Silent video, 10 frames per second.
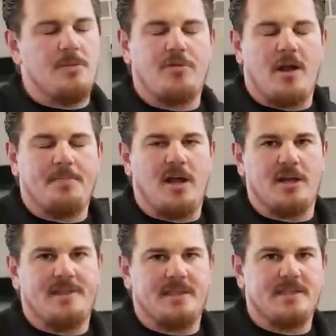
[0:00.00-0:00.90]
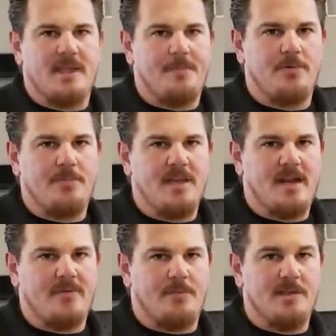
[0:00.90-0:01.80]
the prop on at this step would be
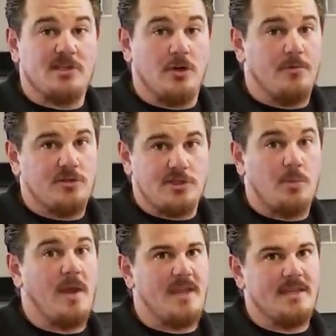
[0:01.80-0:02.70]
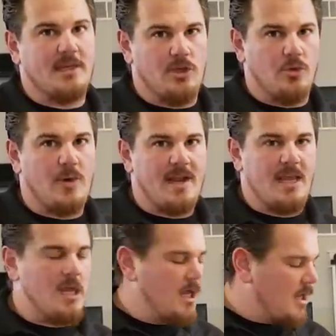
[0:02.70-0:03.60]
kind of a misnomer, just wait until you're ready.